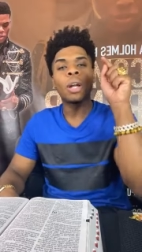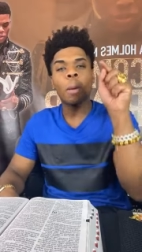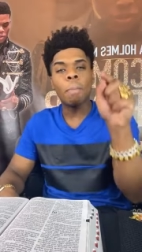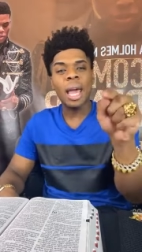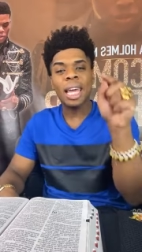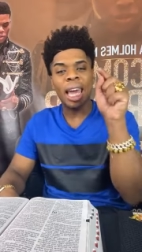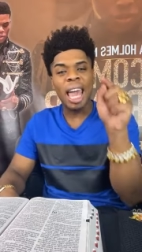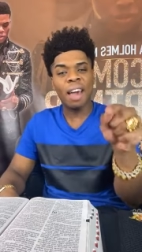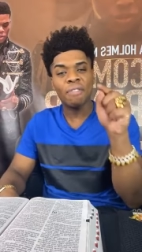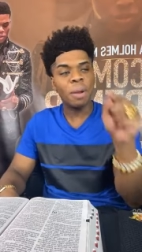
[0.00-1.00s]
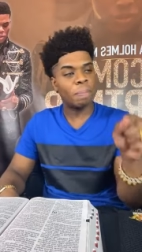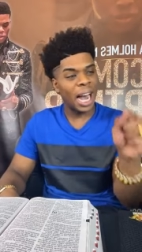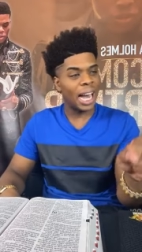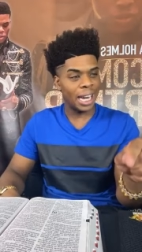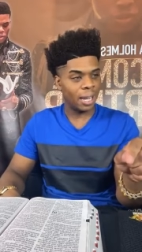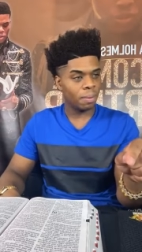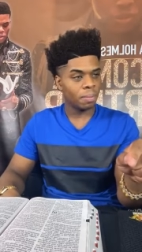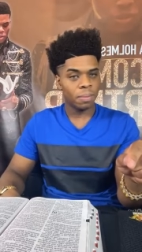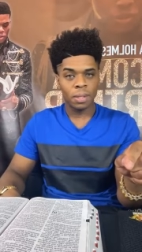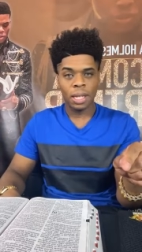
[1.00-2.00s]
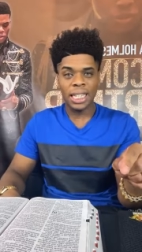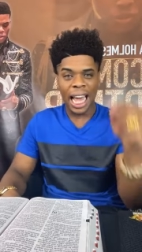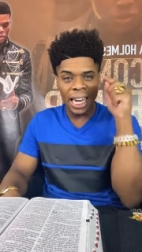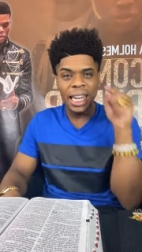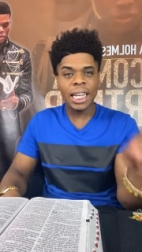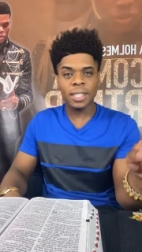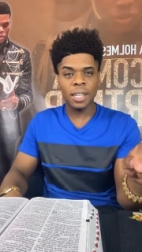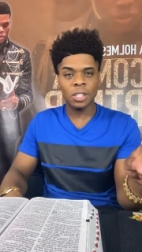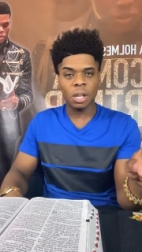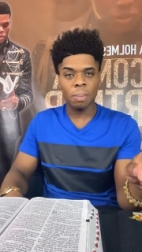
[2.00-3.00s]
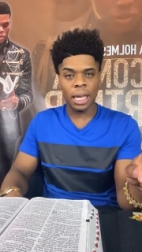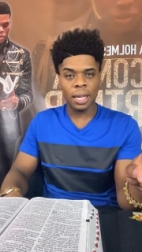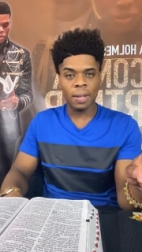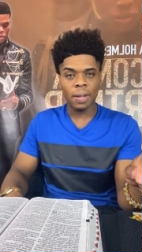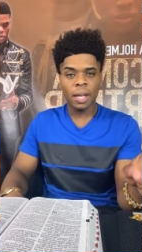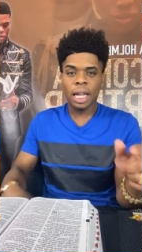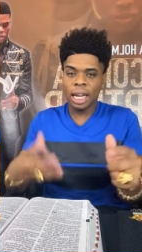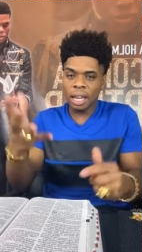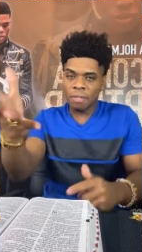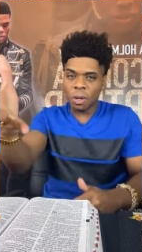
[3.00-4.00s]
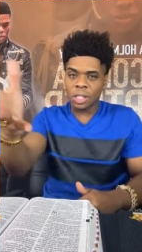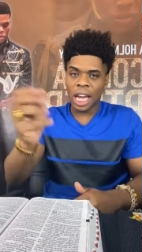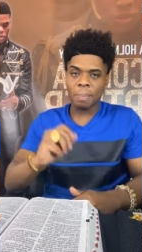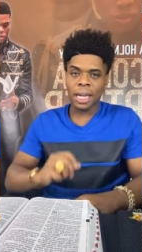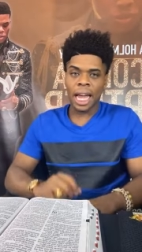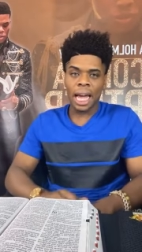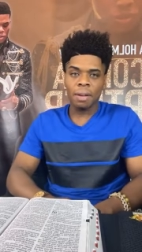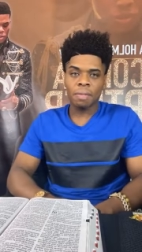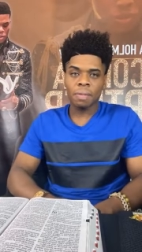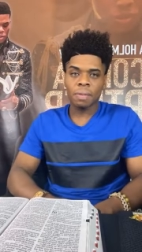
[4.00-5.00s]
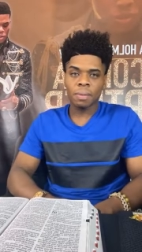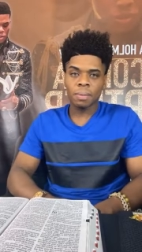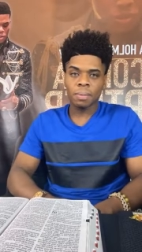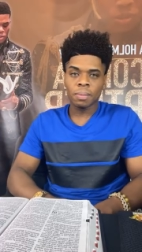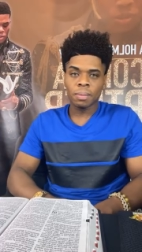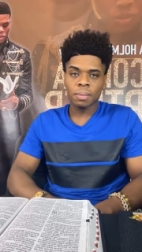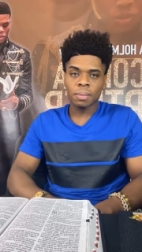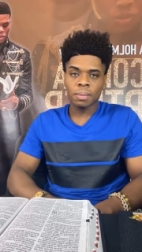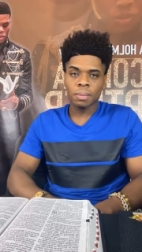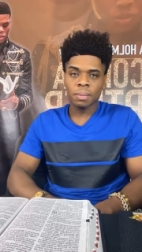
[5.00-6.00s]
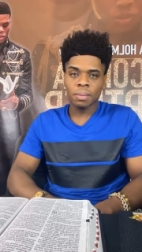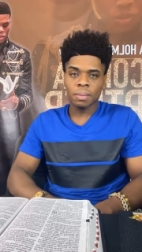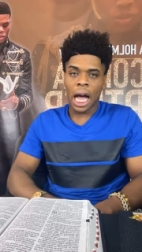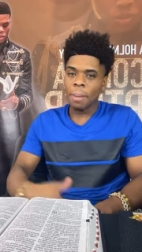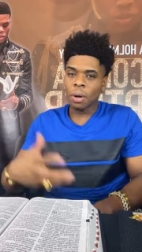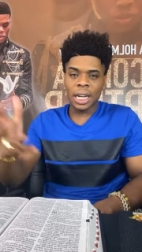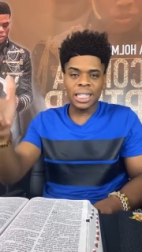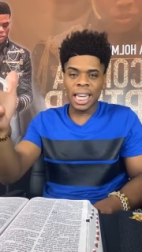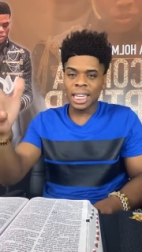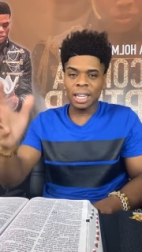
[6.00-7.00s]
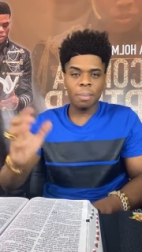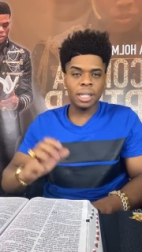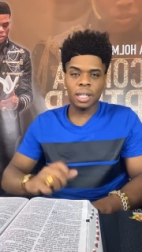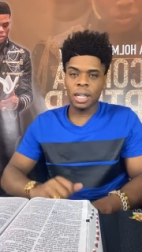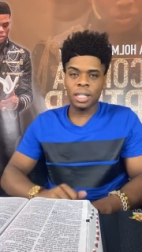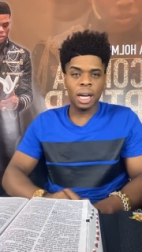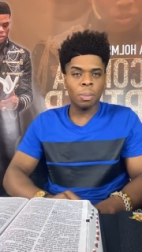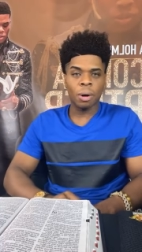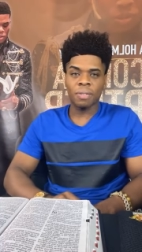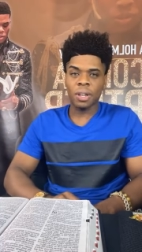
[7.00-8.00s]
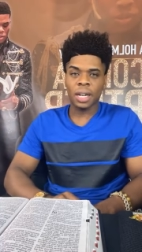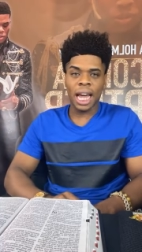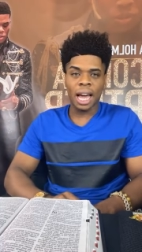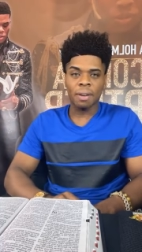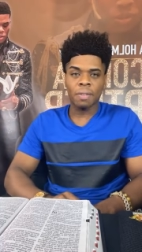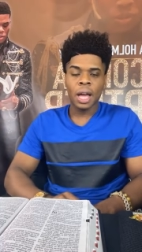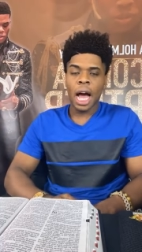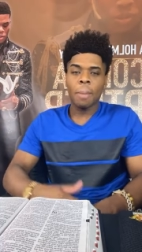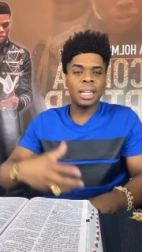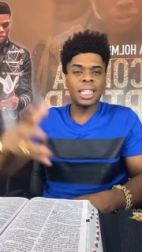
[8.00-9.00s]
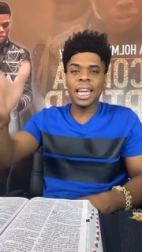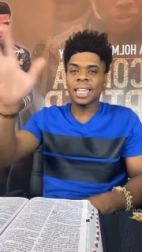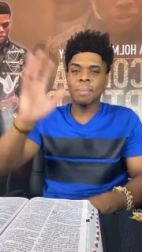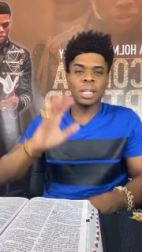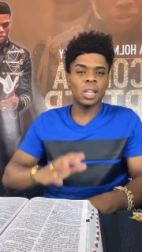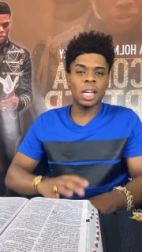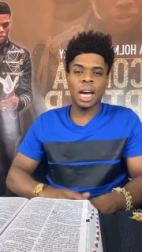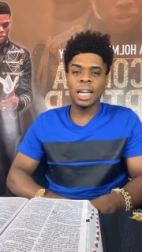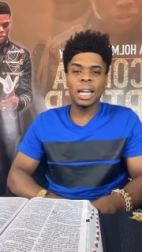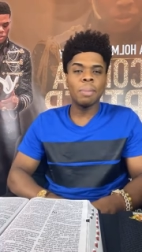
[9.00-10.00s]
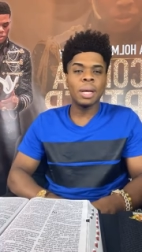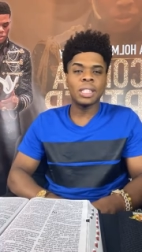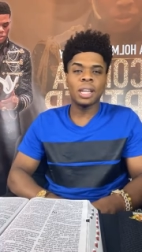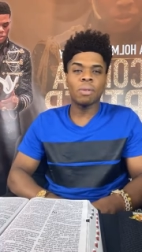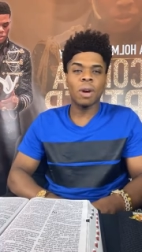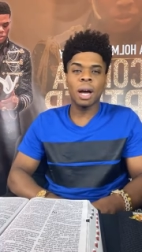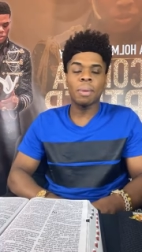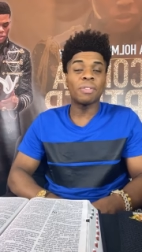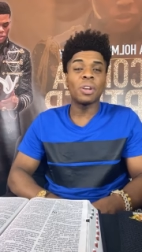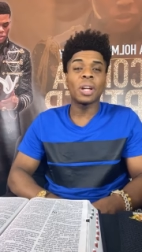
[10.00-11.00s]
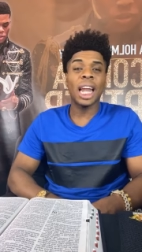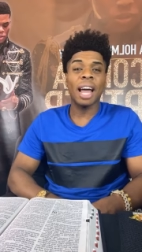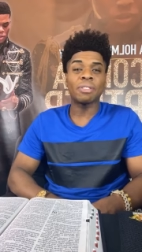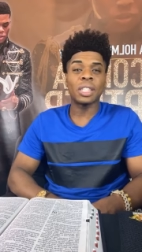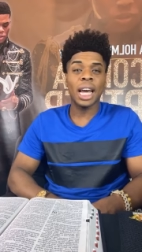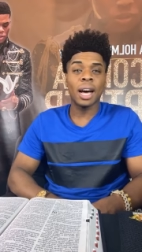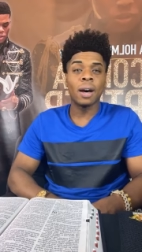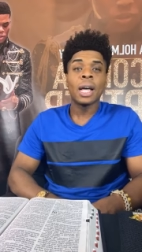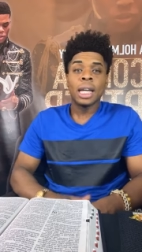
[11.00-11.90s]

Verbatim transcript: going to make everybody that listen to me live your type of life. I'm going to take them into the double of your life. I'm going to take them into the unlimited realm of your lifestyle.